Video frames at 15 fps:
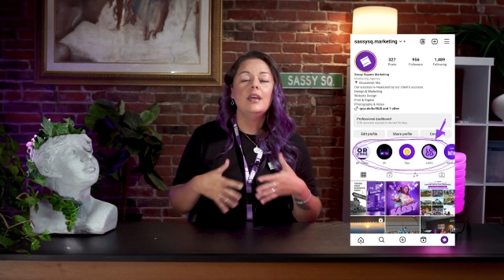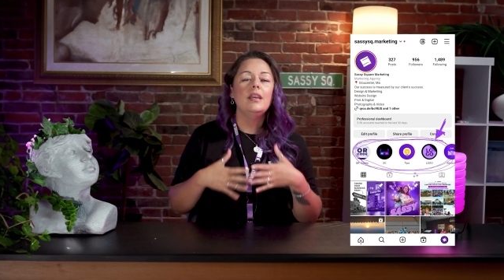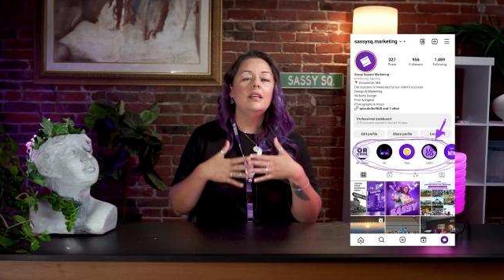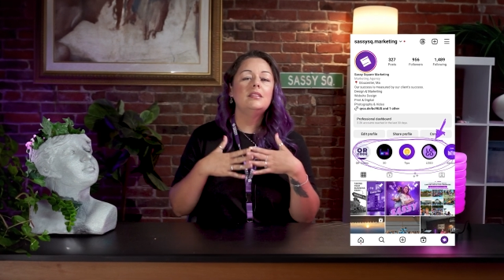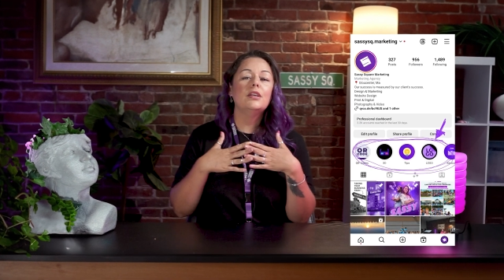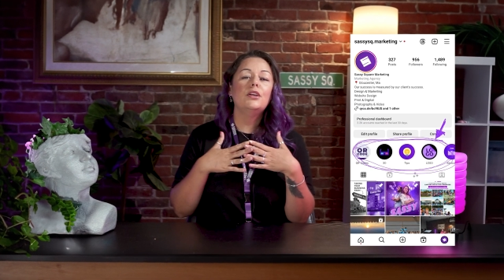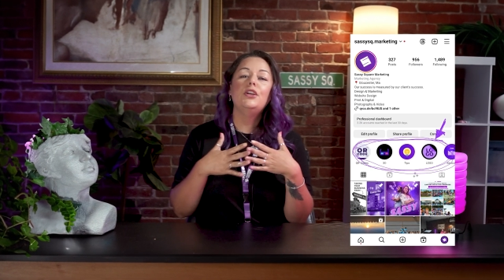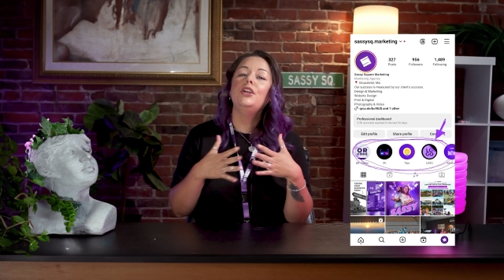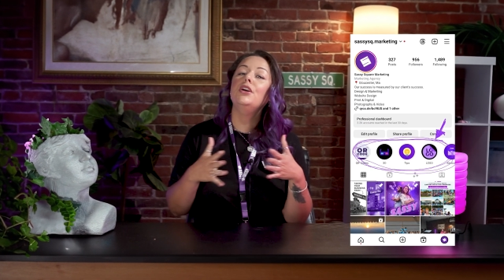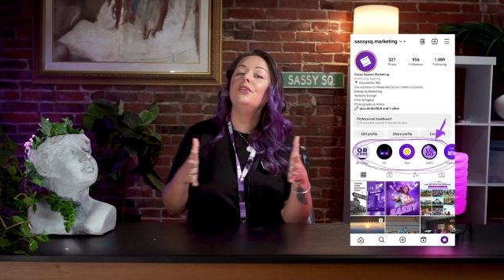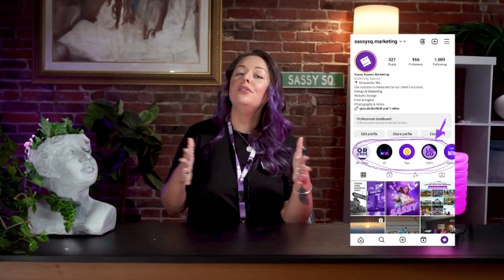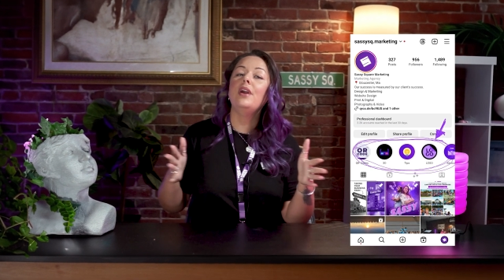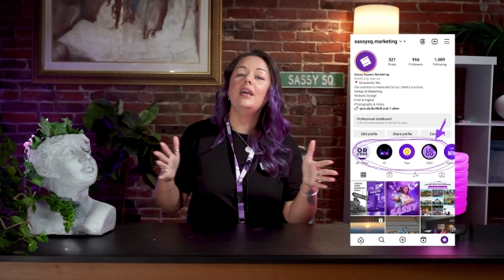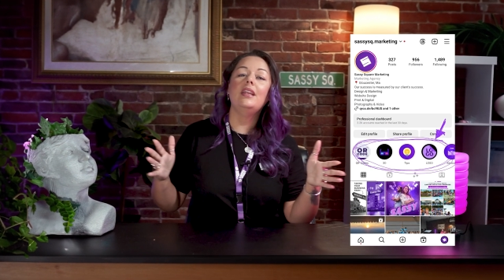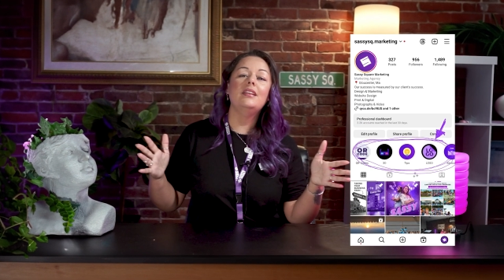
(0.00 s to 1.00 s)
It's a
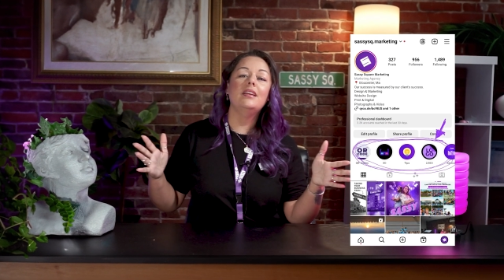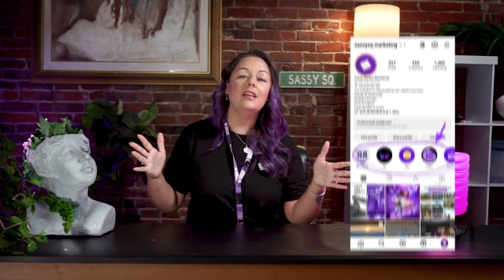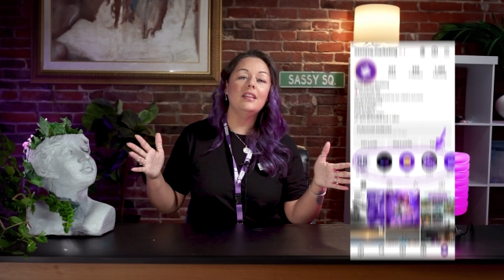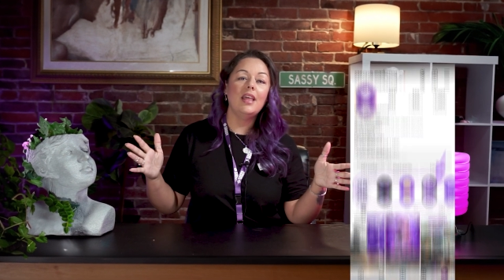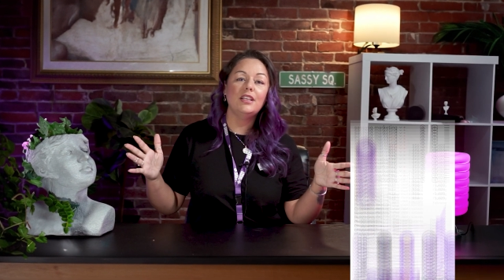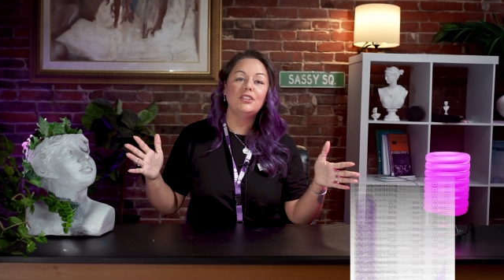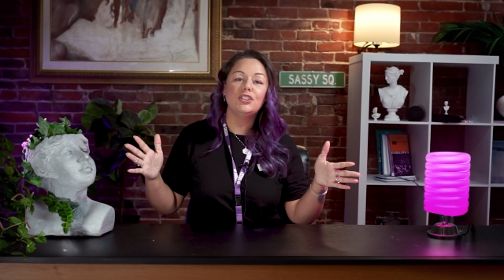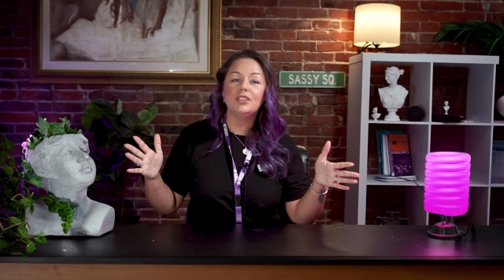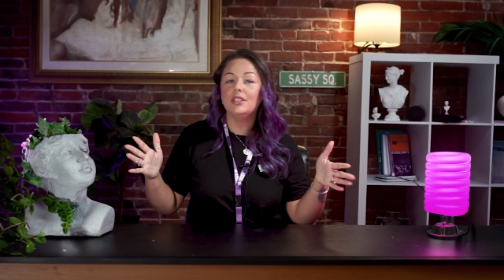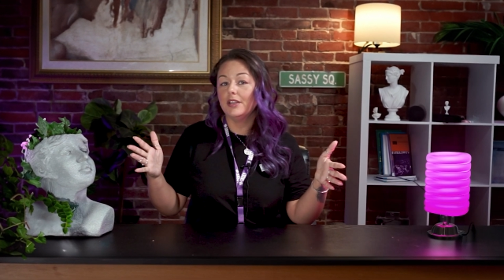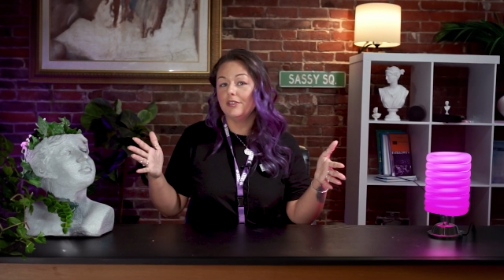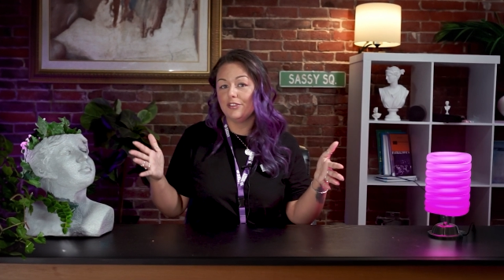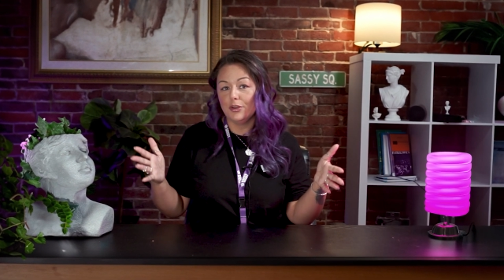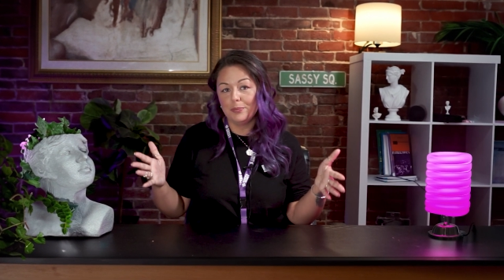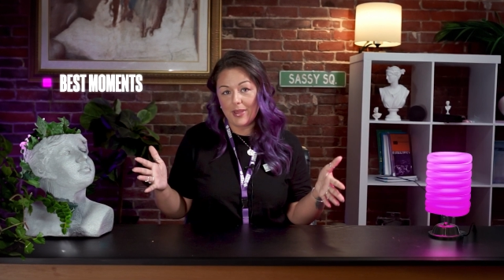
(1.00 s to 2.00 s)
curated collection
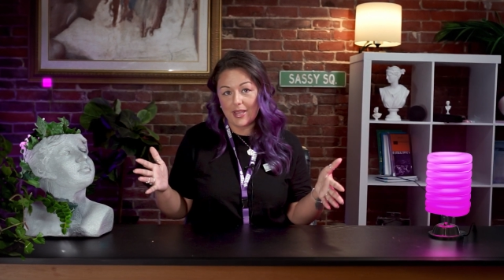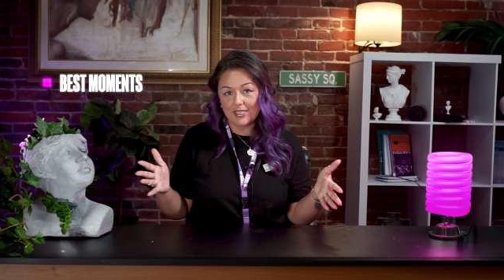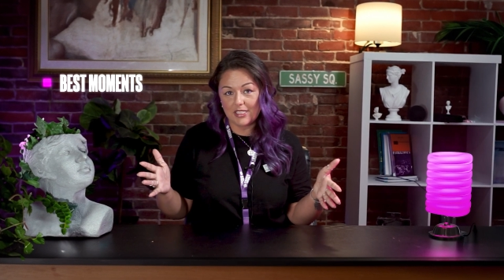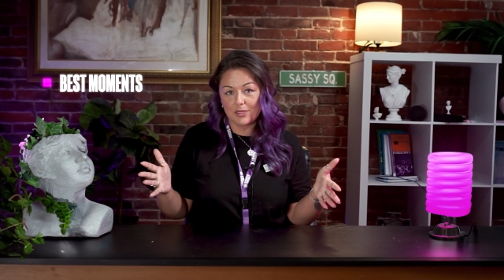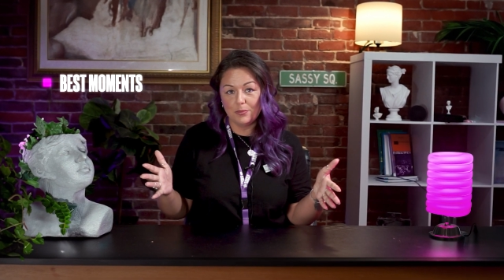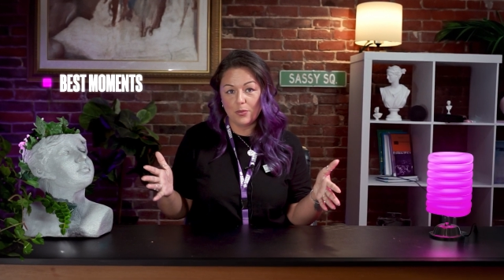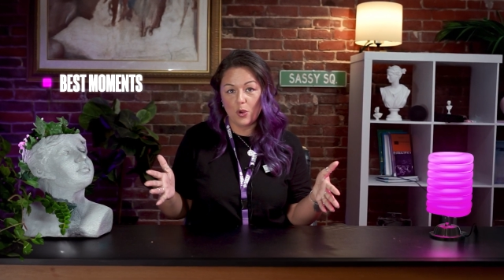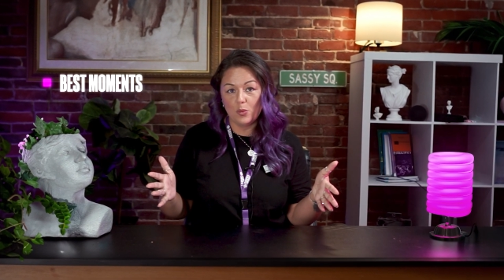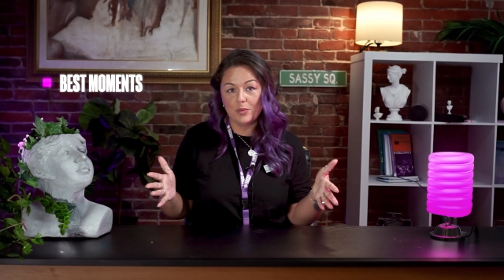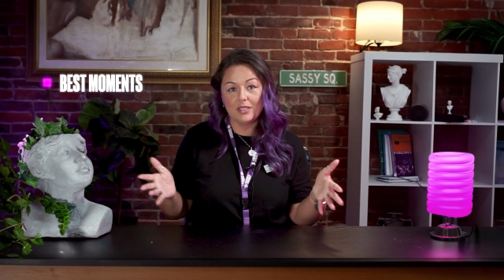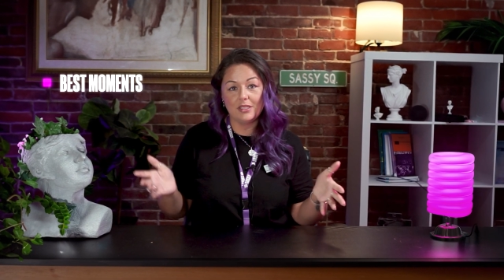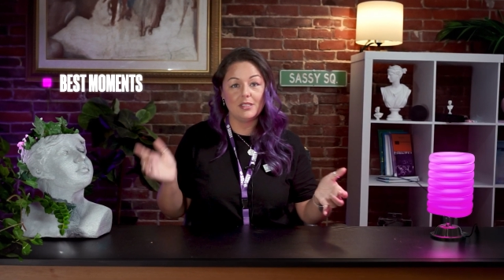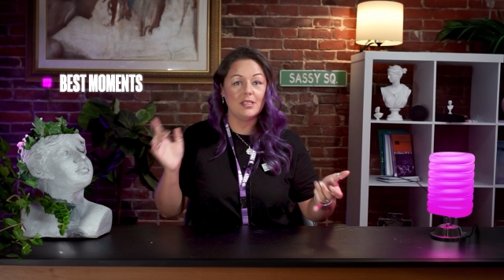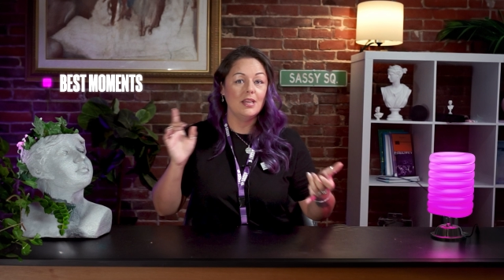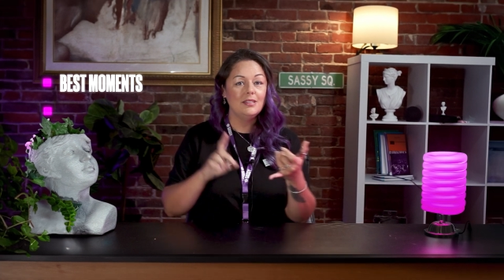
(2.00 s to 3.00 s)
of your best
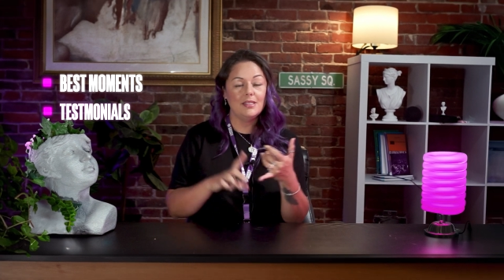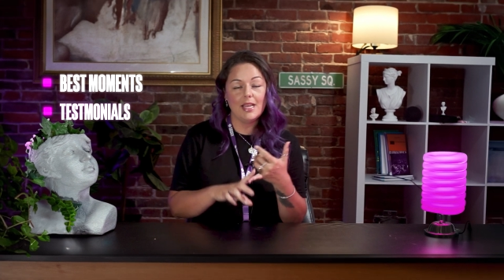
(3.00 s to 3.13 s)
moments,